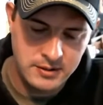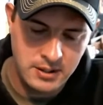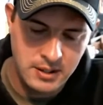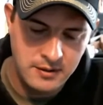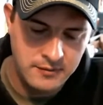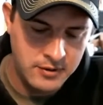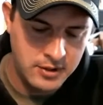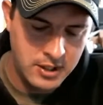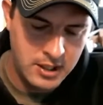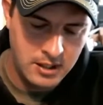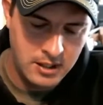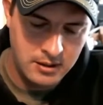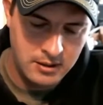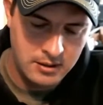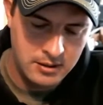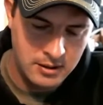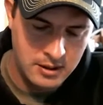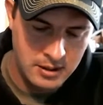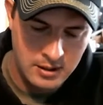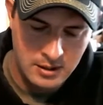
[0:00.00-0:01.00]
And even
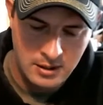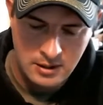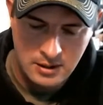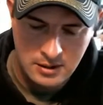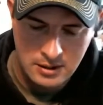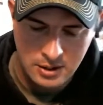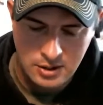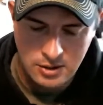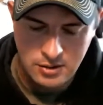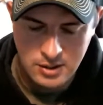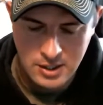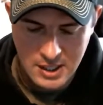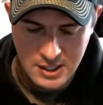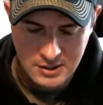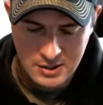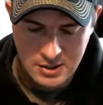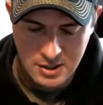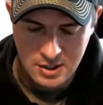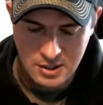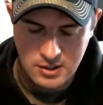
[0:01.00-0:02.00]
then, like you
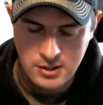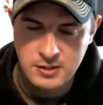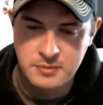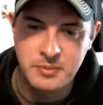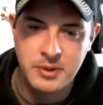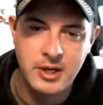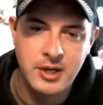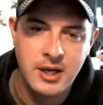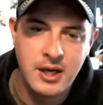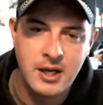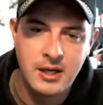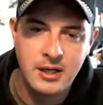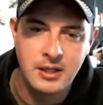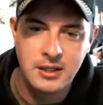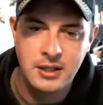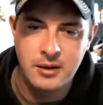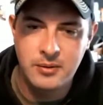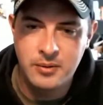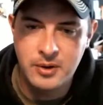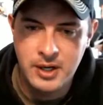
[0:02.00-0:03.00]
guys saw this Monday, I didn't
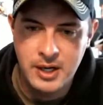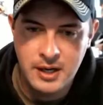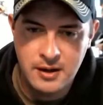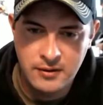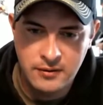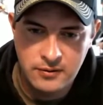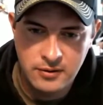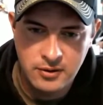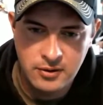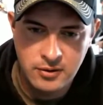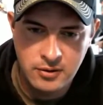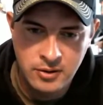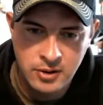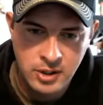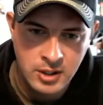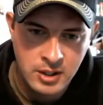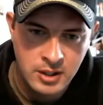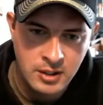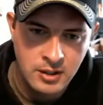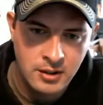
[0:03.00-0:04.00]
get one out. So
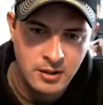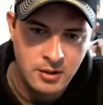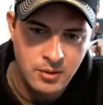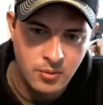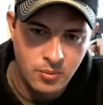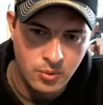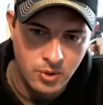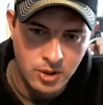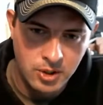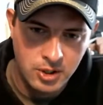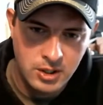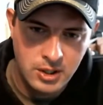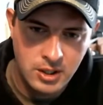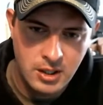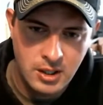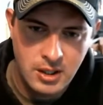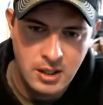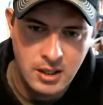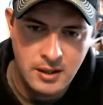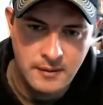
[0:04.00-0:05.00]
work
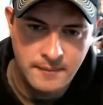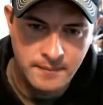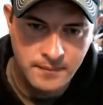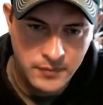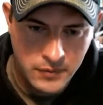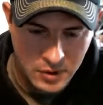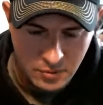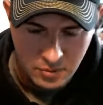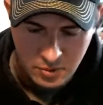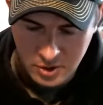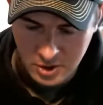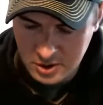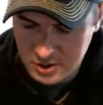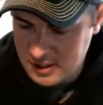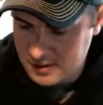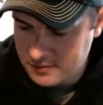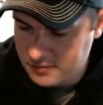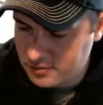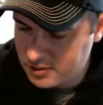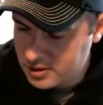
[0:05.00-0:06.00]

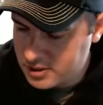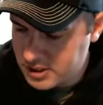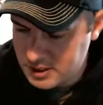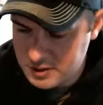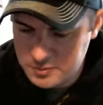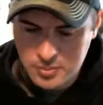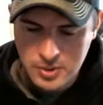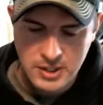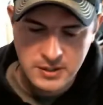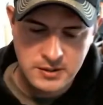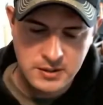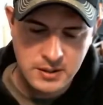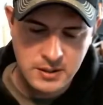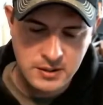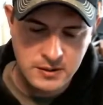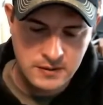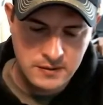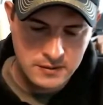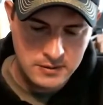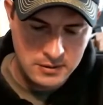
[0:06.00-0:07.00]
definitely takes
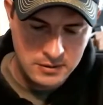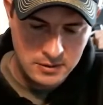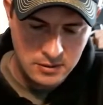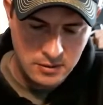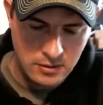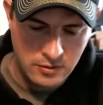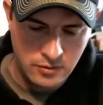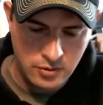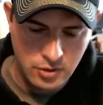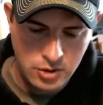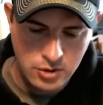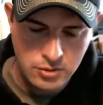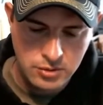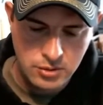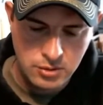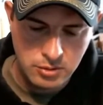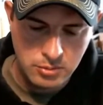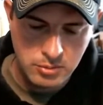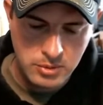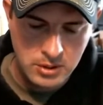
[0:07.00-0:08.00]
precedence over
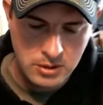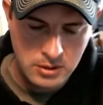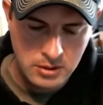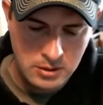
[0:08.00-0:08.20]
YouTube.